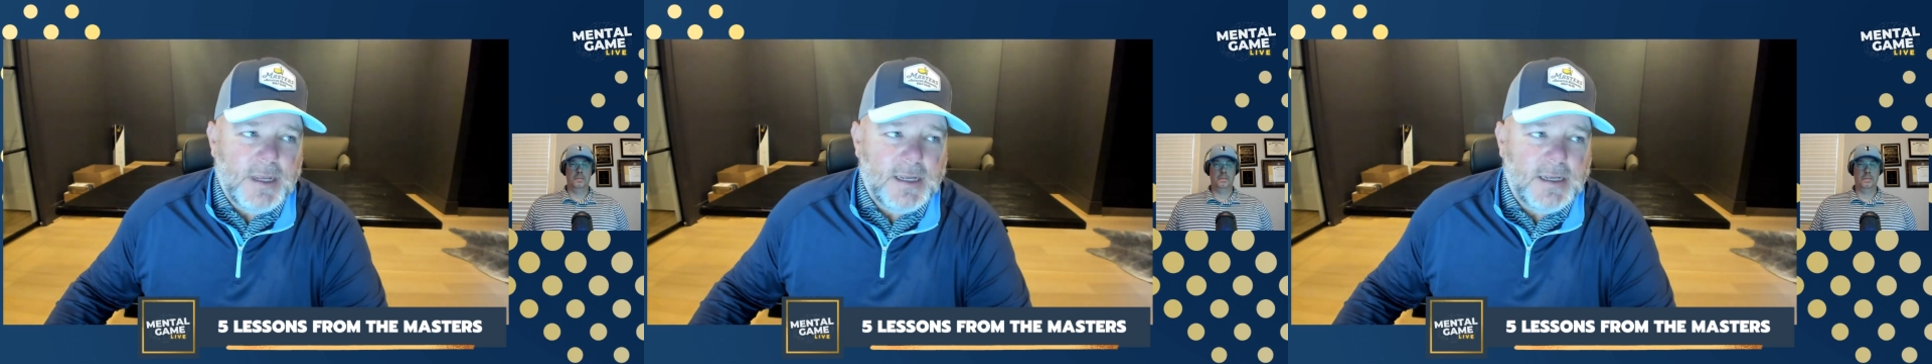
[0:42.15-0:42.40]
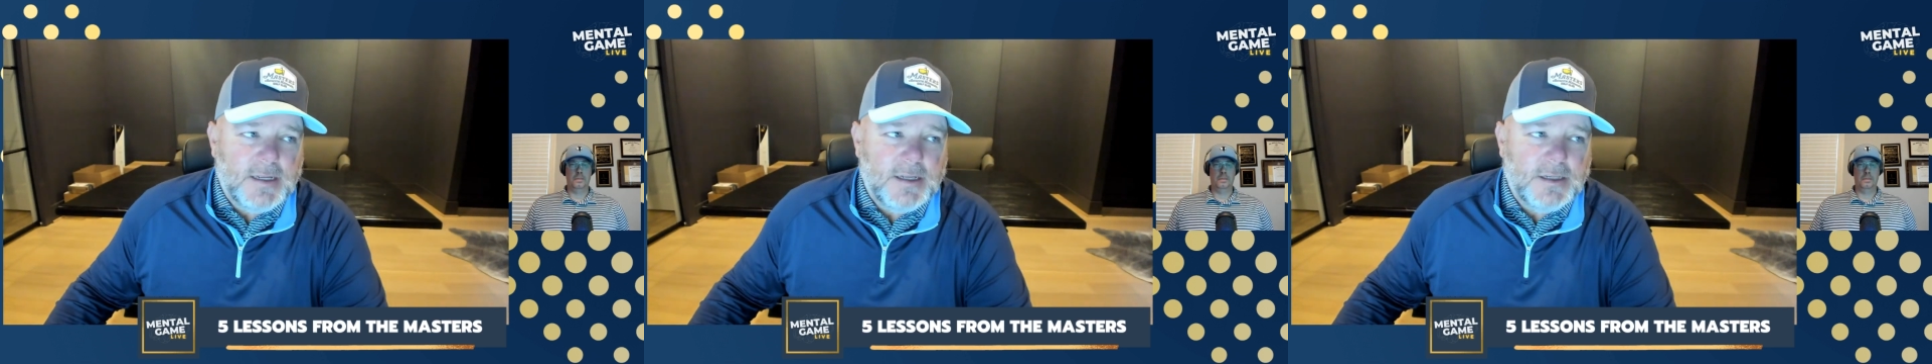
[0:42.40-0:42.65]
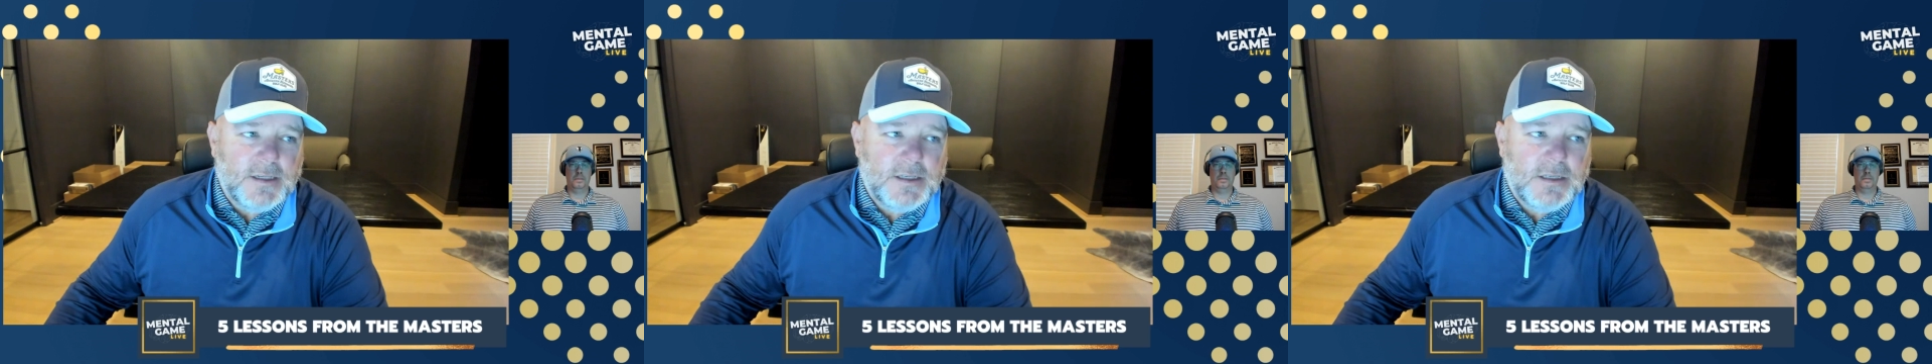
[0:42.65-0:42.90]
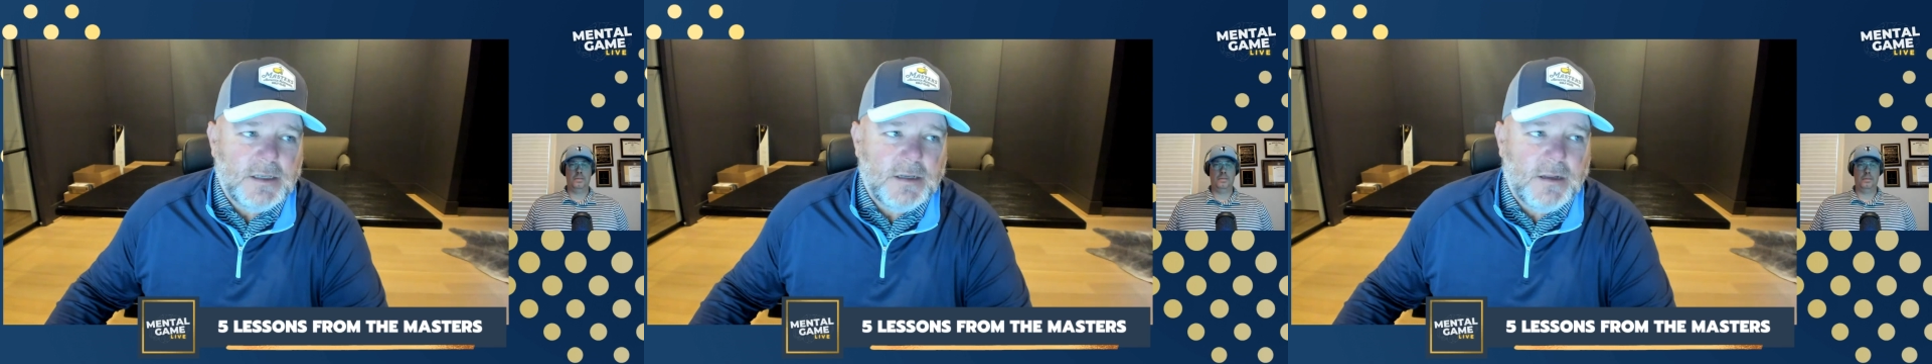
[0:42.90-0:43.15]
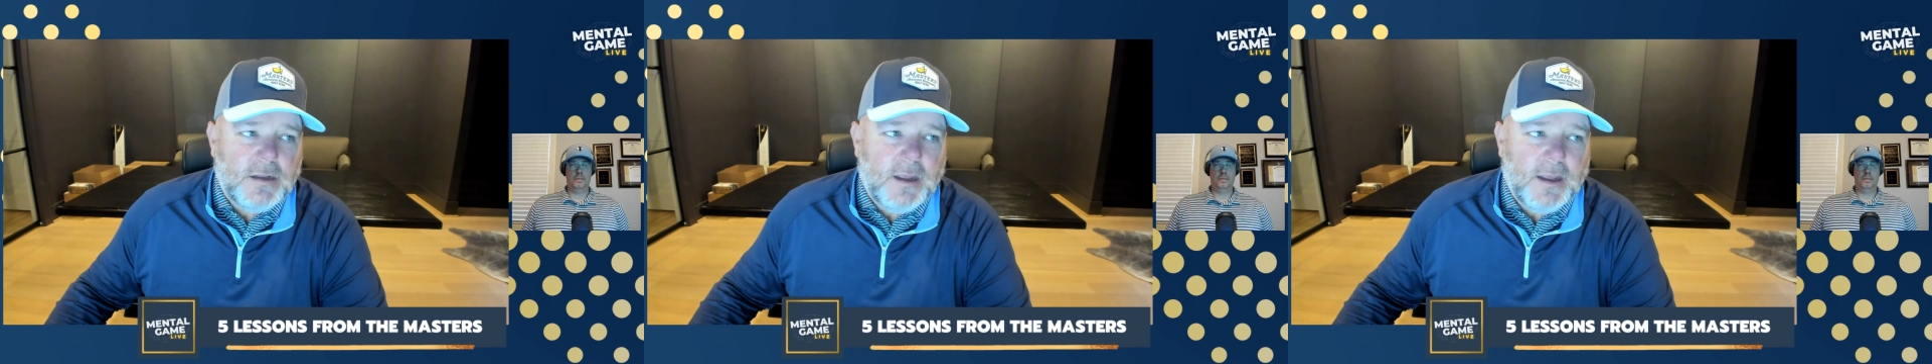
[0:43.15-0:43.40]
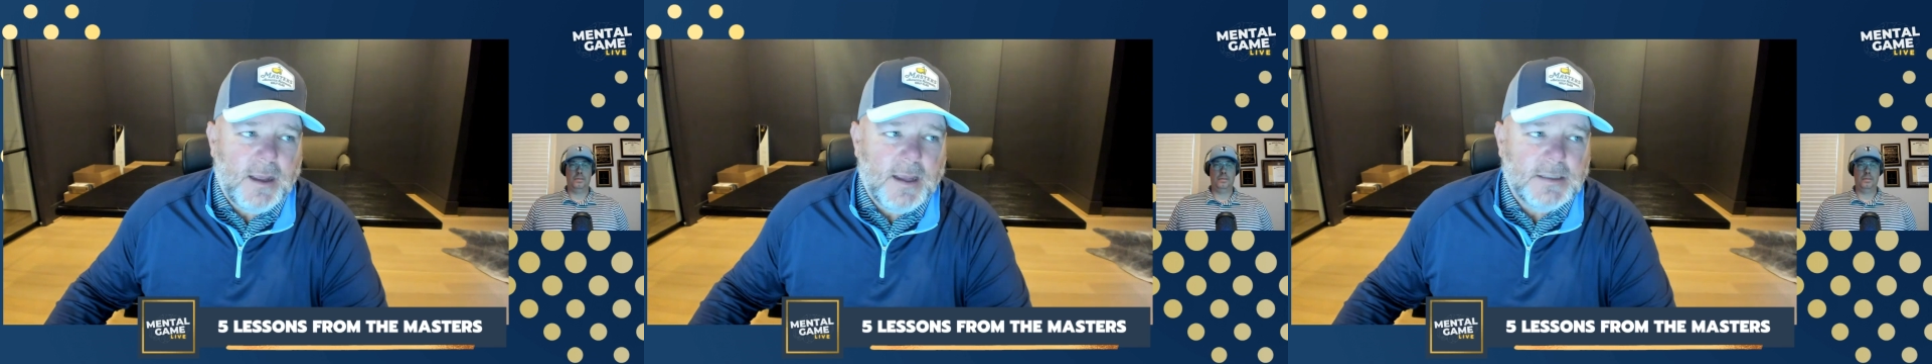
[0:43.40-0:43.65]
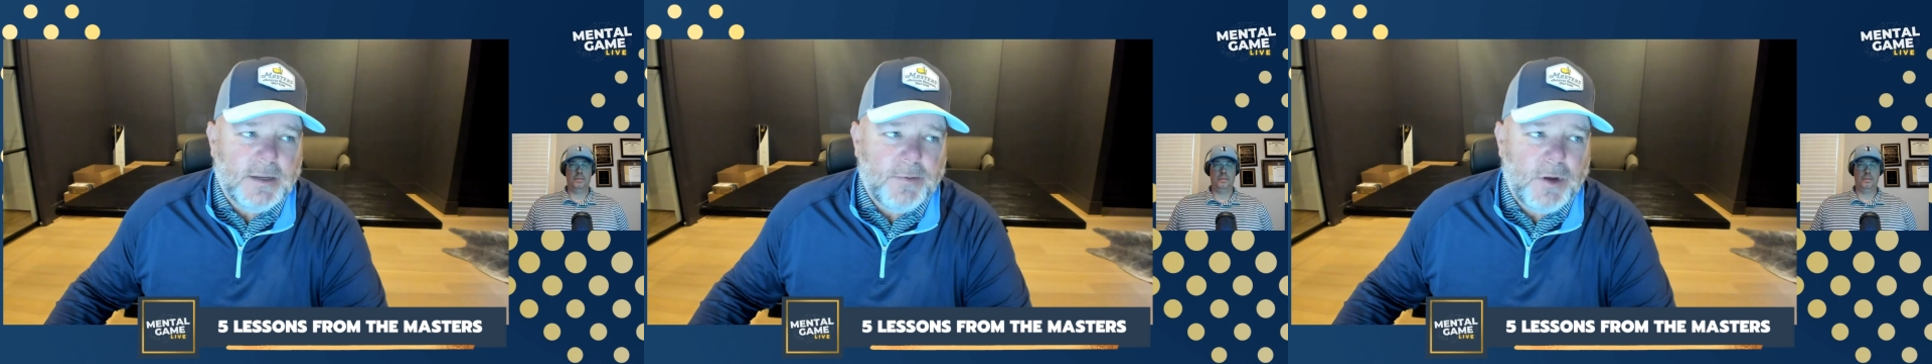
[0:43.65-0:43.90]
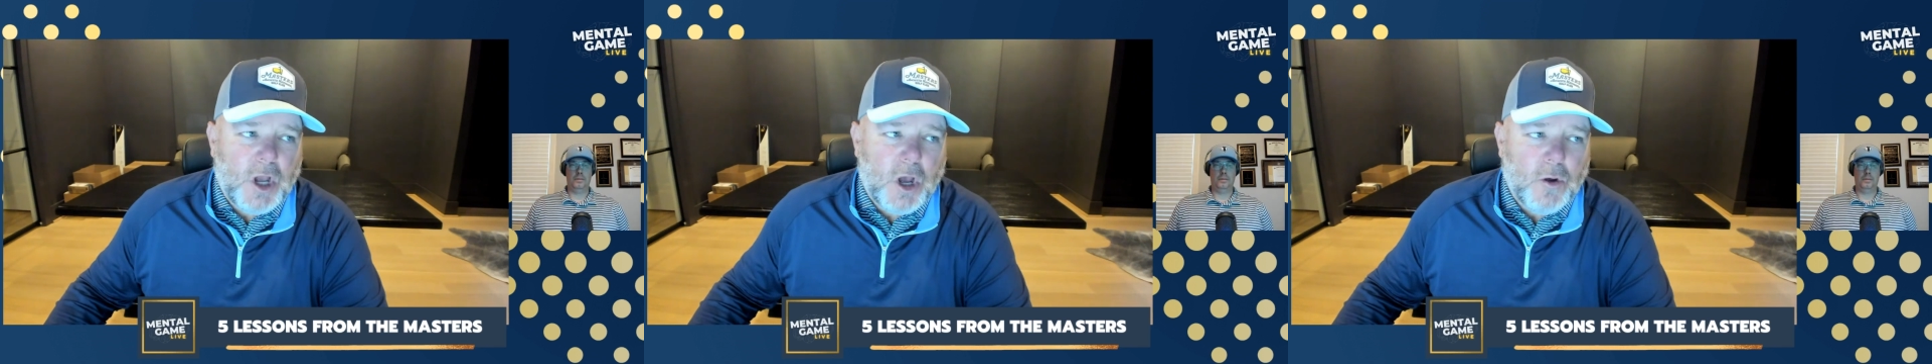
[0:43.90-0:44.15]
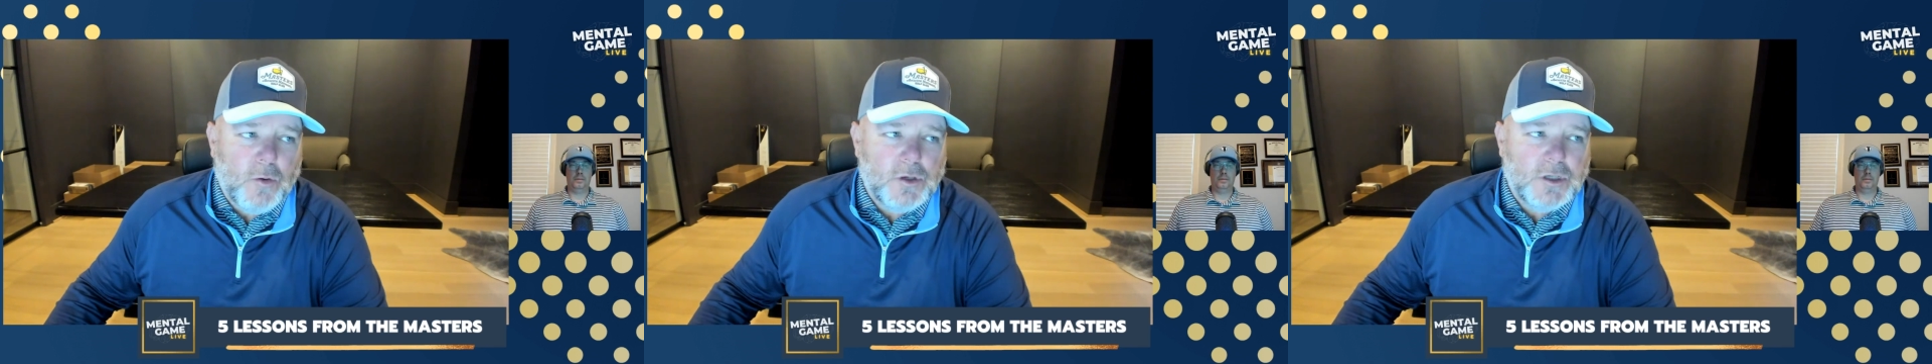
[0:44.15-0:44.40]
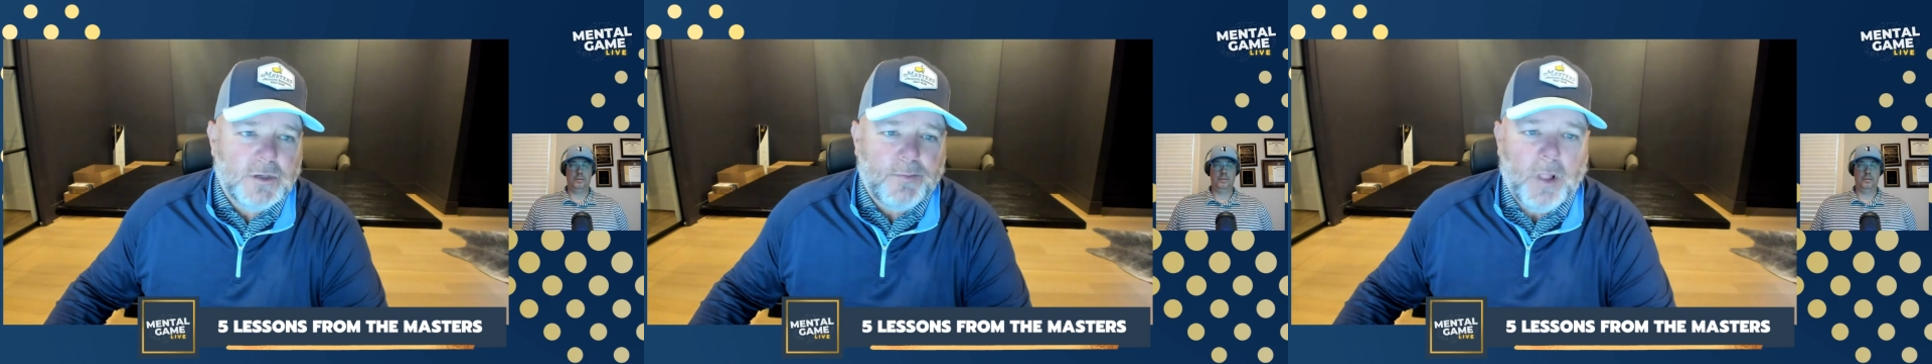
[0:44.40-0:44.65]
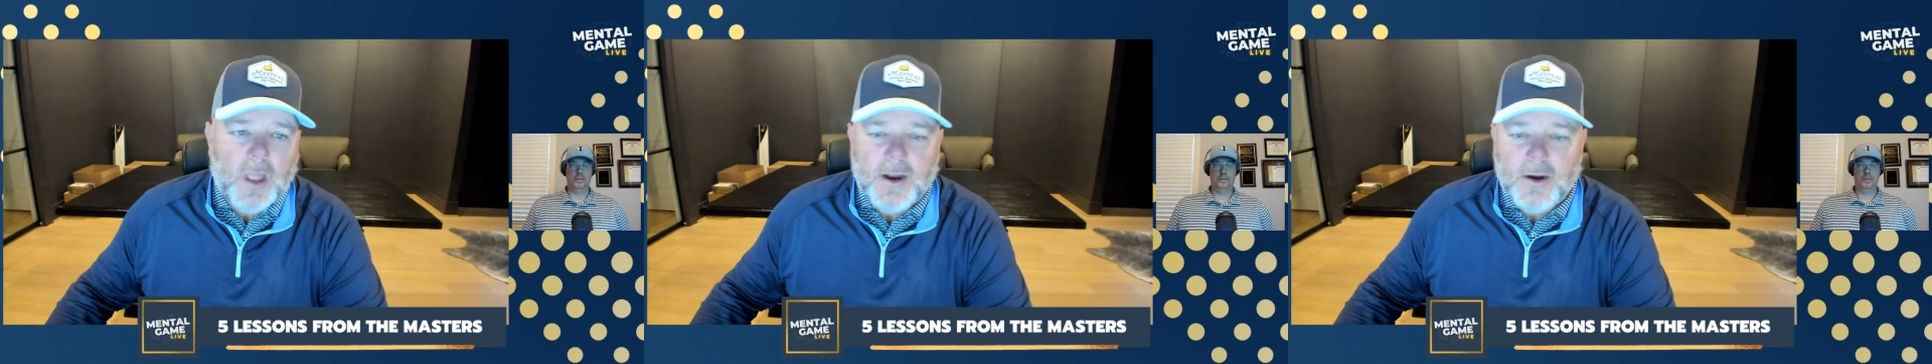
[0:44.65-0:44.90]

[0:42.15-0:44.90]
is, as a coach, as a player,